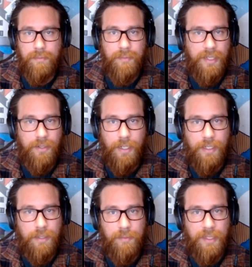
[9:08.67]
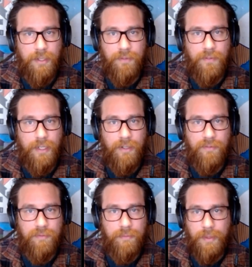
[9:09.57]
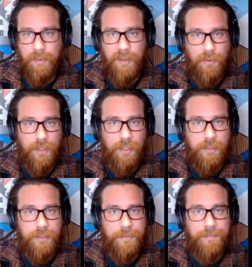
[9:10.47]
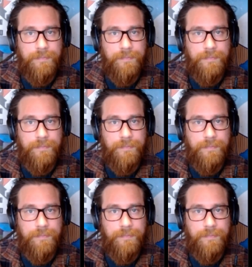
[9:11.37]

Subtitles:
P90, P95, maybe P100.